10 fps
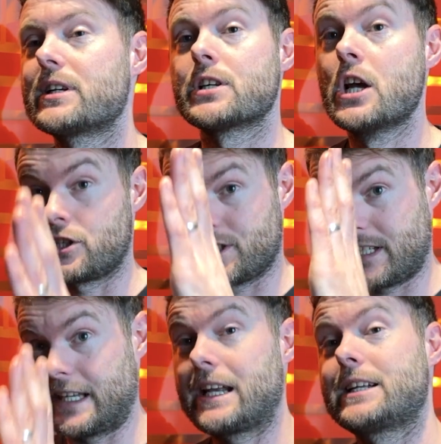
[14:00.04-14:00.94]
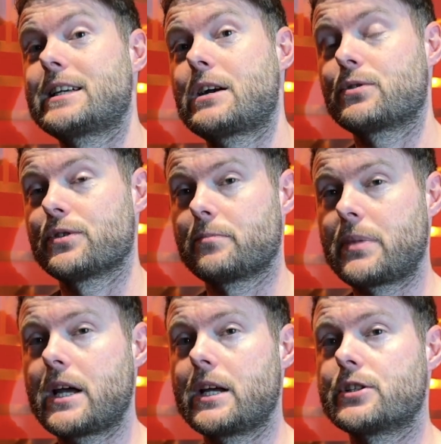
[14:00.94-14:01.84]
is, just get it down on the
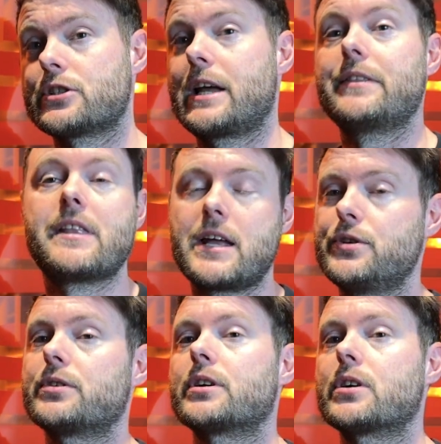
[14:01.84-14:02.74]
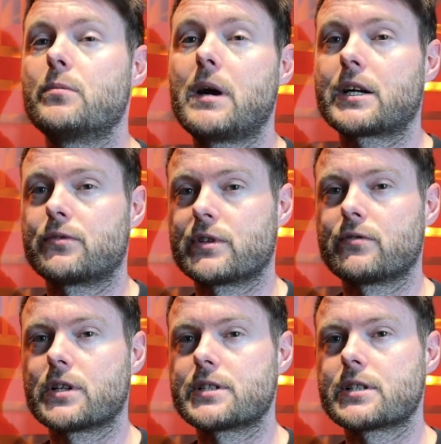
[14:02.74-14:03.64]
page and then you can go back and
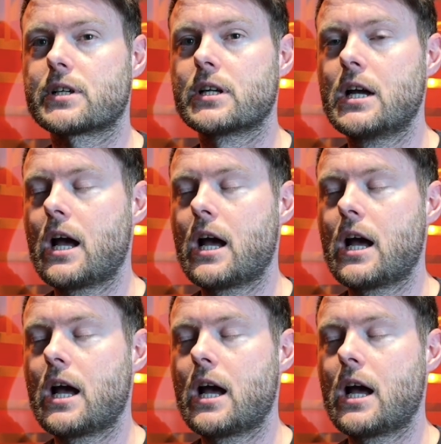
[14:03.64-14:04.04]
rewrite it.